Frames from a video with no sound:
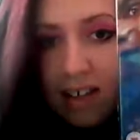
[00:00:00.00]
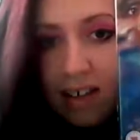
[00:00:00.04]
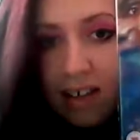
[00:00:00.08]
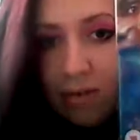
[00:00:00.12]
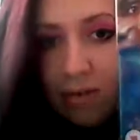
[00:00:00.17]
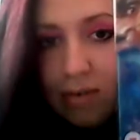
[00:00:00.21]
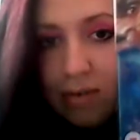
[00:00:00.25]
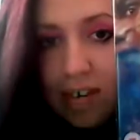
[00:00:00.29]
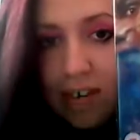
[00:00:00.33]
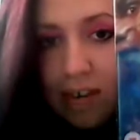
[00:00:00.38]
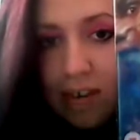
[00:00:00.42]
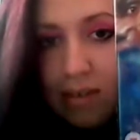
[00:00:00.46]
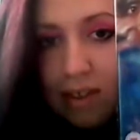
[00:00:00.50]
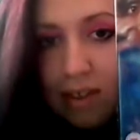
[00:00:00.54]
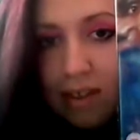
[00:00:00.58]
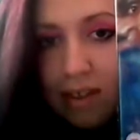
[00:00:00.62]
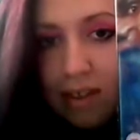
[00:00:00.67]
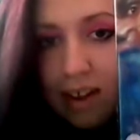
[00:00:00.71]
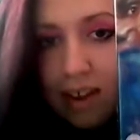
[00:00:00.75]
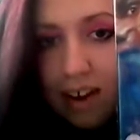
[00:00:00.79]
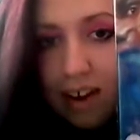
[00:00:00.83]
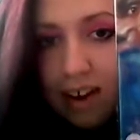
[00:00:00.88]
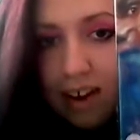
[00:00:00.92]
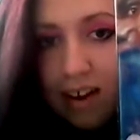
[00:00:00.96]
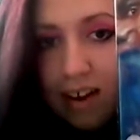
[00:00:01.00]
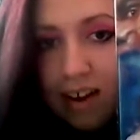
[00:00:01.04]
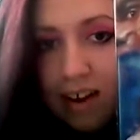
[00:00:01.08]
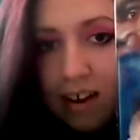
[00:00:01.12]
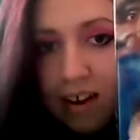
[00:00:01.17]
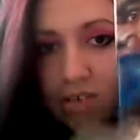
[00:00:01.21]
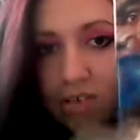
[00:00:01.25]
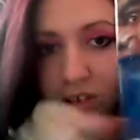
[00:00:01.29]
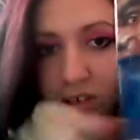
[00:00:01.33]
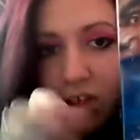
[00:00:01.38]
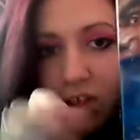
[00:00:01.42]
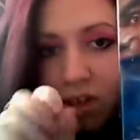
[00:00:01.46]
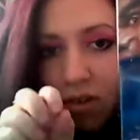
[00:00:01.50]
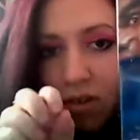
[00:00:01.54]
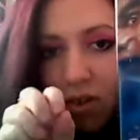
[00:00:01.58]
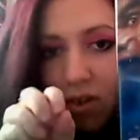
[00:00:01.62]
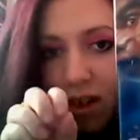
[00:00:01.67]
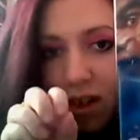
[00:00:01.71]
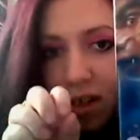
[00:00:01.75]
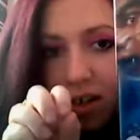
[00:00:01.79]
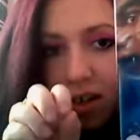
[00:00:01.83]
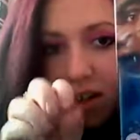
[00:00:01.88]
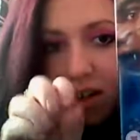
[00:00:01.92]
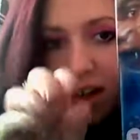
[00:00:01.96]
little demon thing just goes
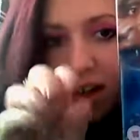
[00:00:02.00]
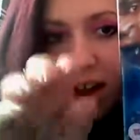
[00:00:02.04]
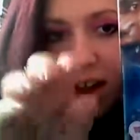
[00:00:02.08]
like